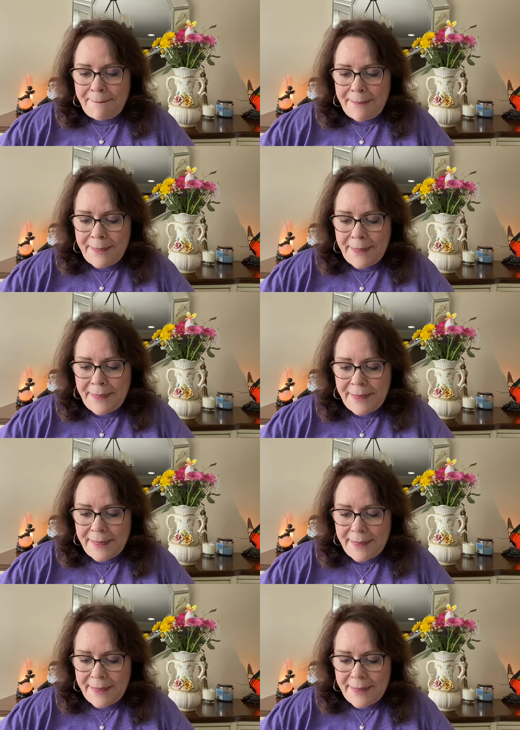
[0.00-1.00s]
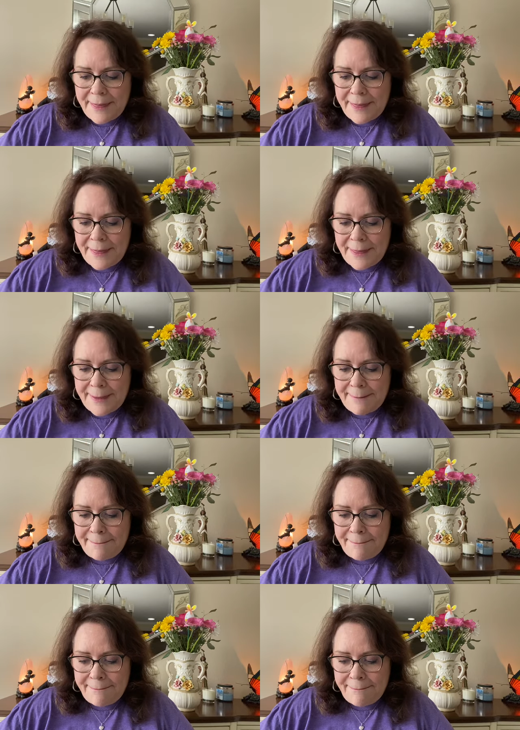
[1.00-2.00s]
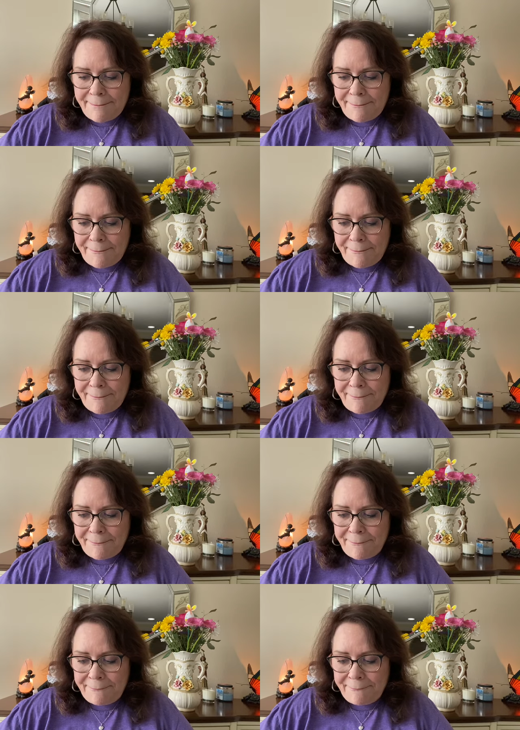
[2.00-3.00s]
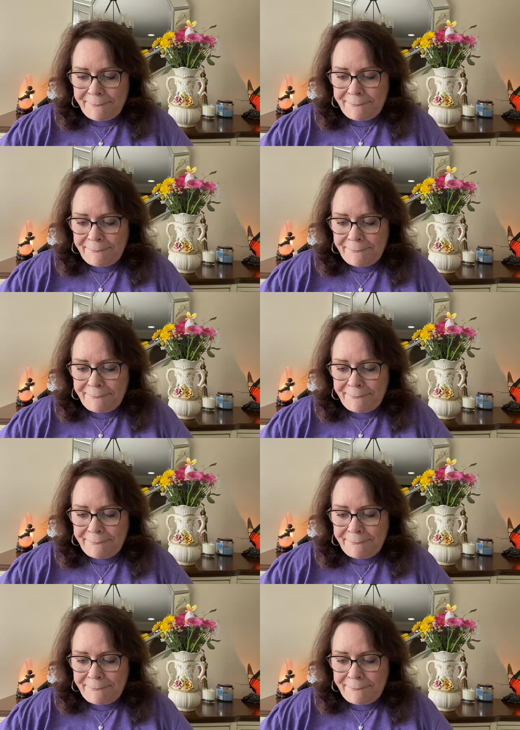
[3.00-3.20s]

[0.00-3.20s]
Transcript: Nobody speaks.